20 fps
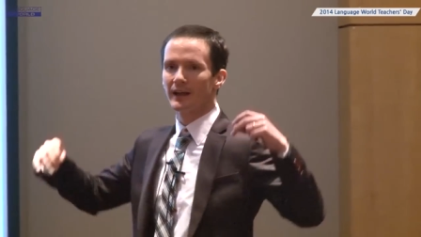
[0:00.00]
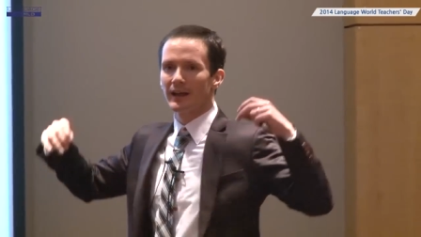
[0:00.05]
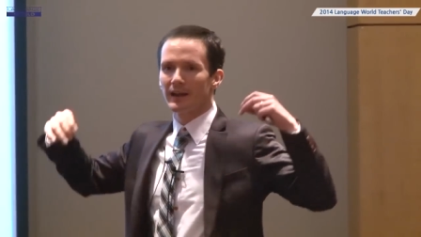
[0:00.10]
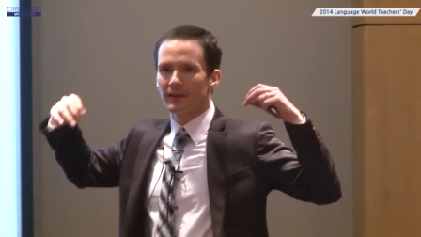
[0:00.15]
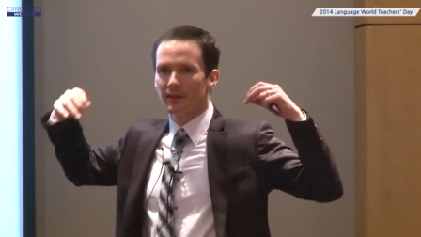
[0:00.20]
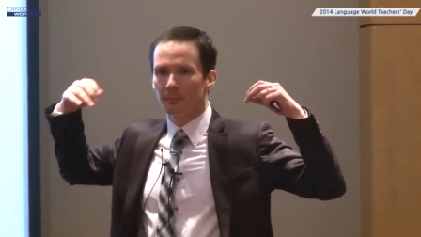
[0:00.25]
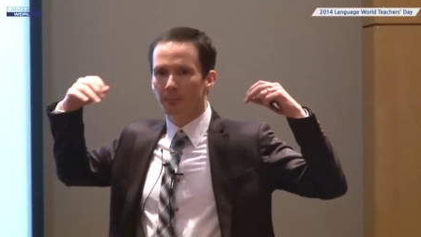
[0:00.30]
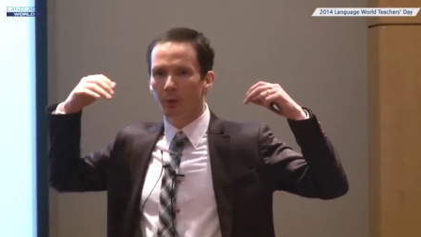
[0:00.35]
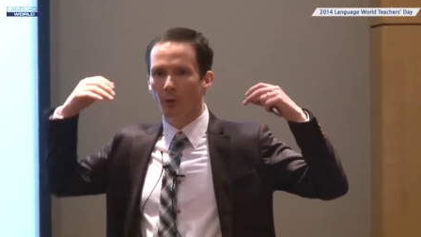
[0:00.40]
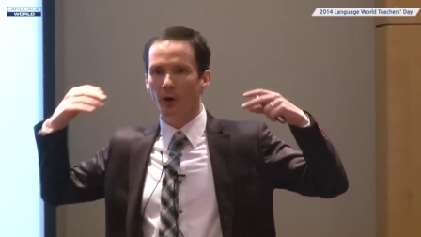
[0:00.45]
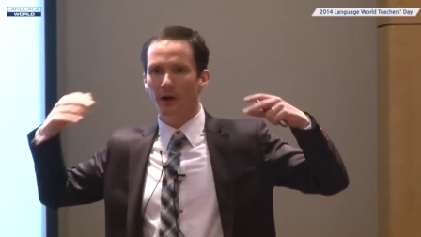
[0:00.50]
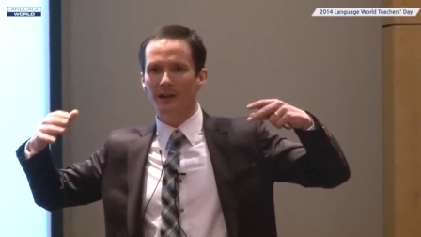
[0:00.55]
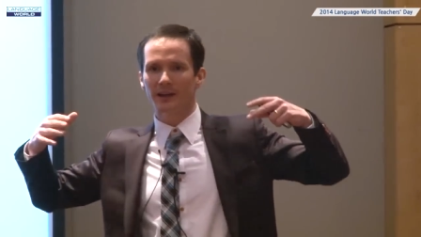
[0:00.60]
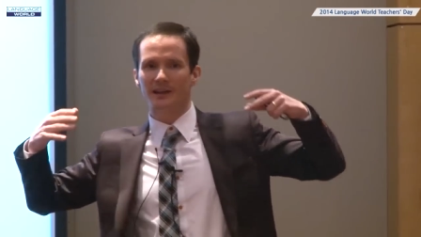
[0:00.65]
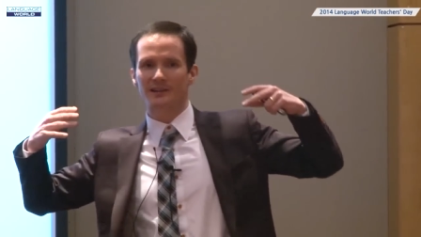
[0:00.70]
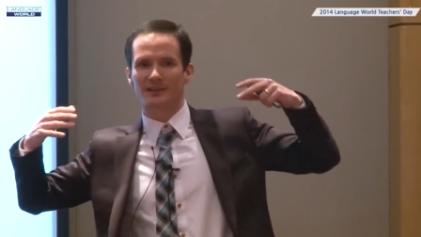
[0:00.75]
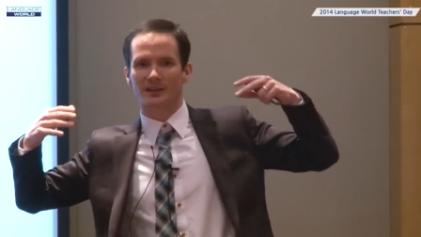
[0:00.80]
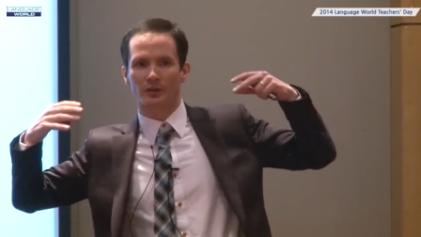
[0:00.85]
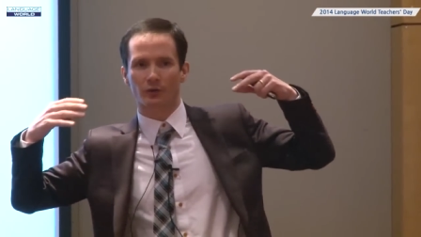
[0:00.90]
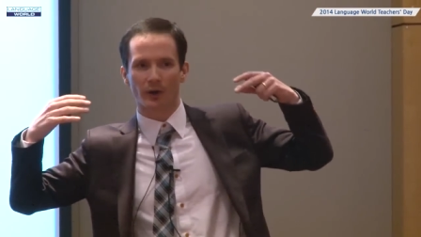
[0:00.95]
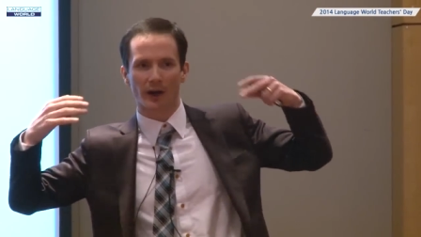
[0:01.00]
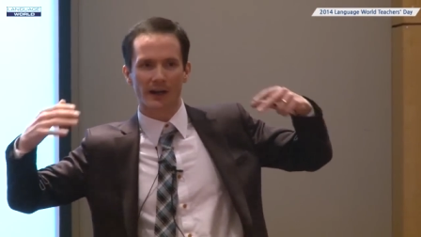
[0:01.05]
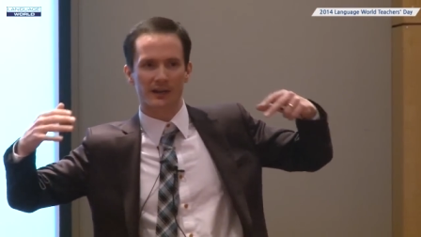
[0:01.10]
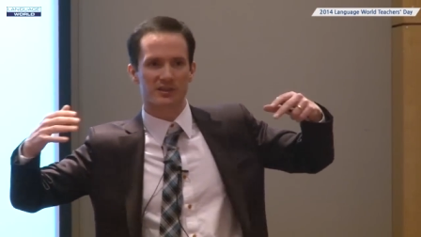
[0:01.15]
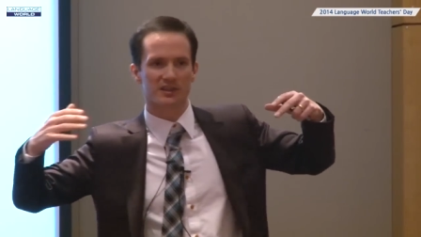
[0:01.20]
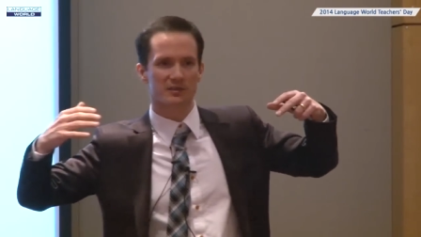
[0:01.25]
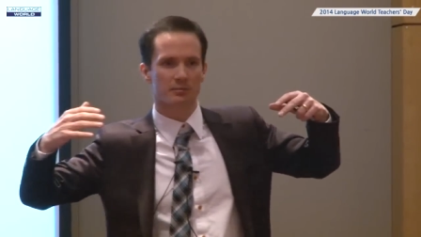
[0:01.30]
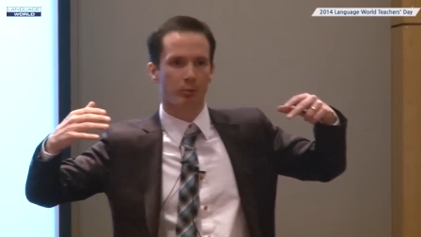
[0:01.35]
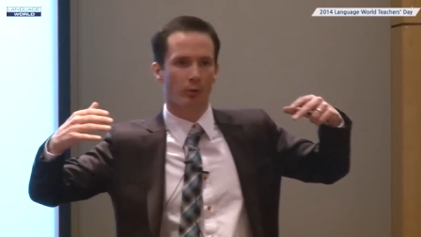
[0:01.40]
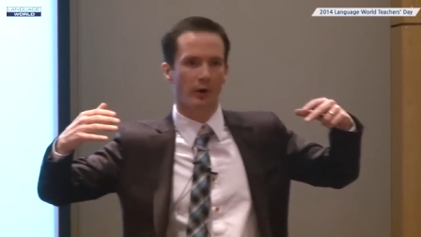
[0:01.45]
the point is, and
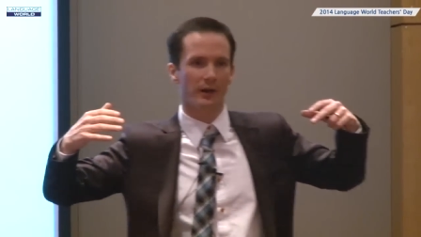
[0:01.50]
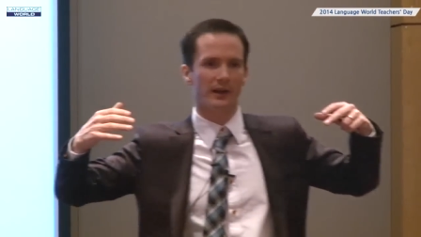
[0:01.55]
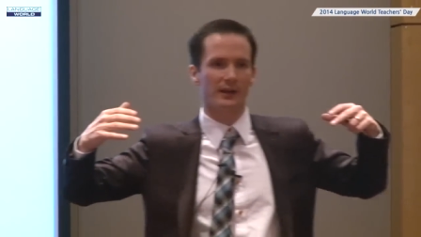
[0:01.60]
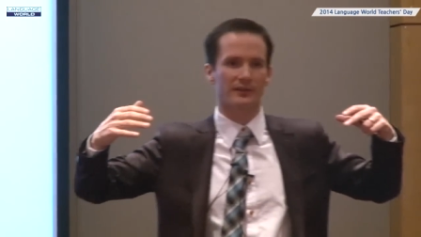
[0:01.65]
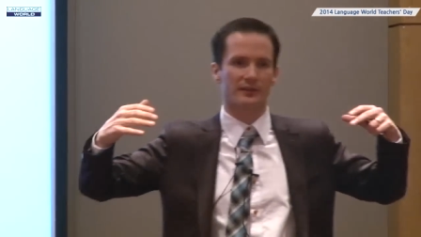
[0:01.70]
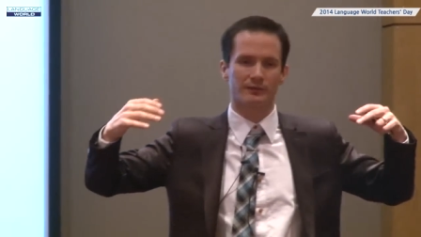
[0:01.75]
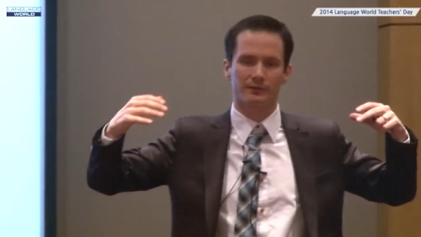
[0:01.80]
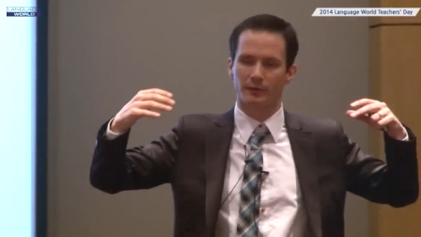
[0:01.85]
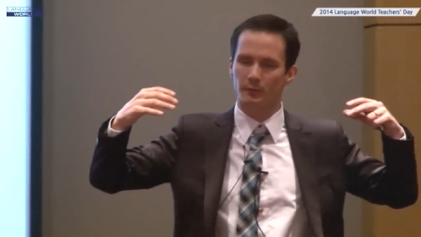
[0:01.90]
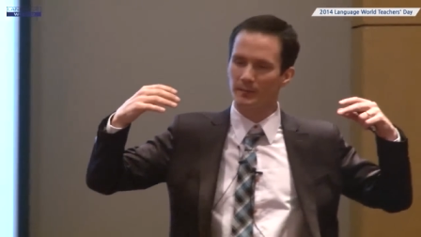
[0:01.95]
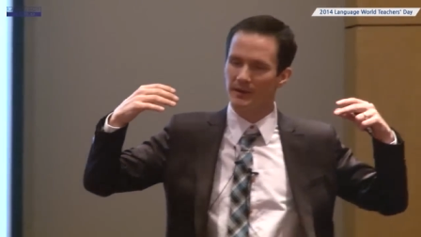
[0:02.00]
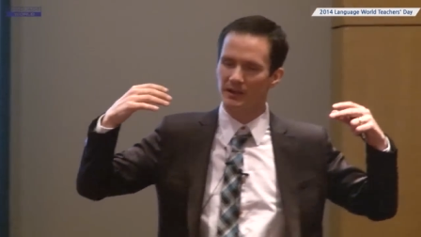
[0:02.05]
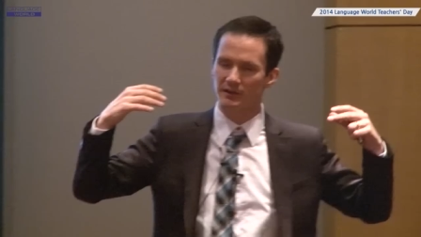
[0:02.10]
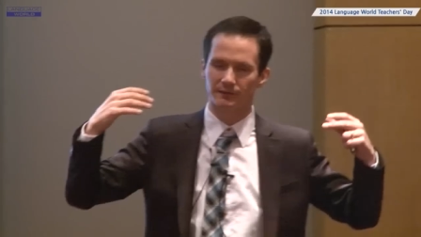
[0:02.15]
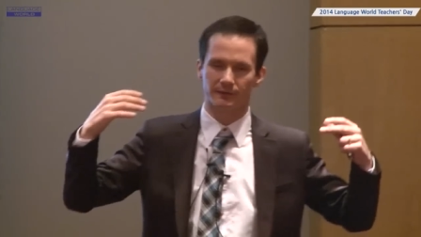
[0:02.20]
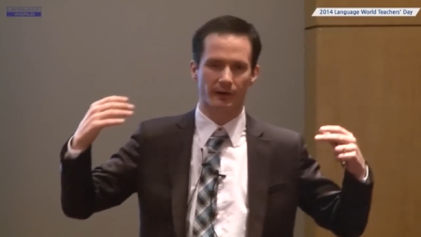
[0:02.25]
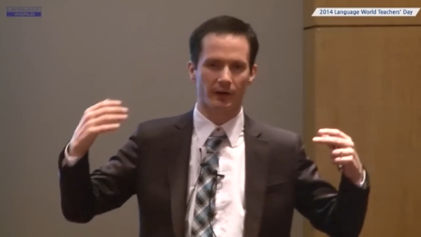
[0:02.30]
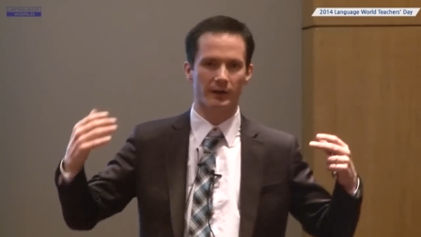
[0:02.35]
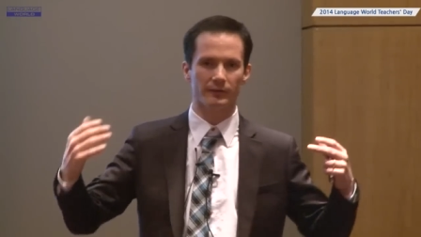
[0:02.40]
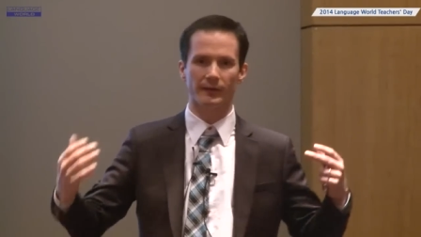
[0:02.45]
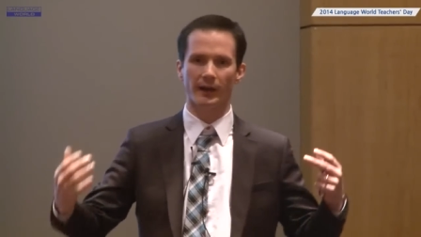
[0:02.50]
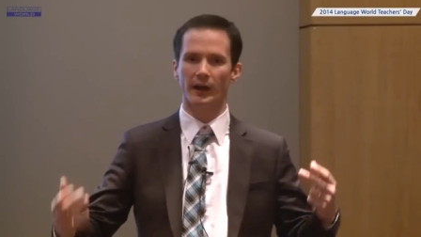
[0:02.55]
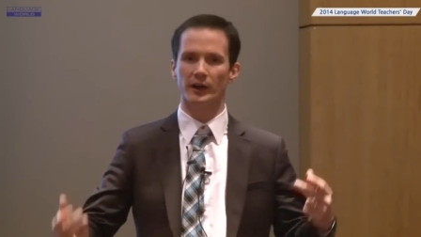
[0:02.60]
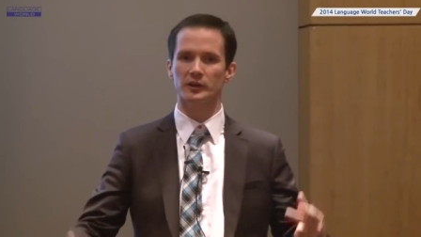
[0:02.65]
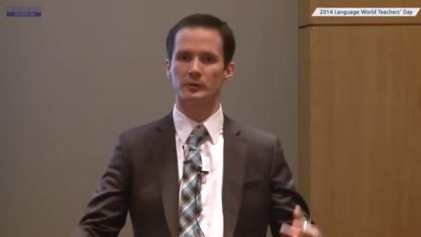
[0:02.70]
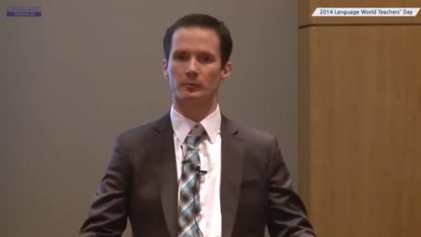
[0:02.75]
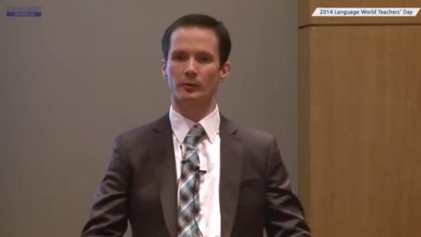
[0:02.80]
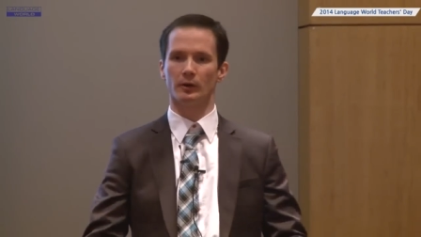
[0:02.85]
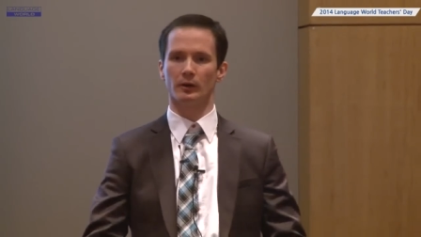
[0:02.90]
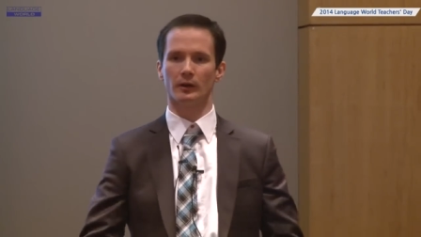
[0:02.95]
Krashen's point is, and for me it's very
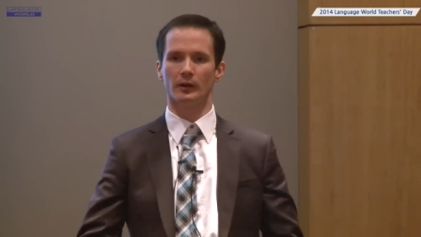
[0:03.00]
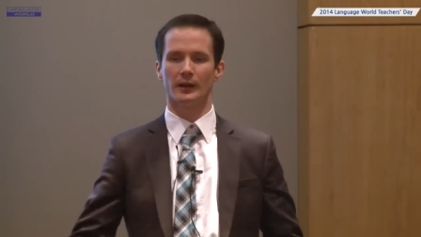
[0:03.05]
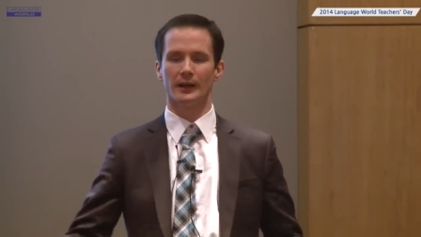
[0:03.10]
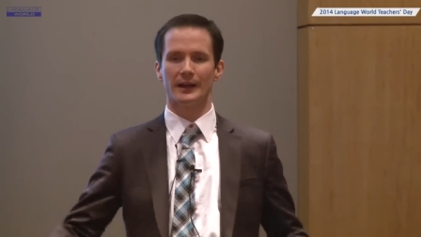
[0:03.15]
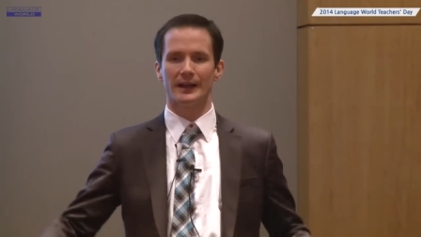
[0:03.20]
valuable,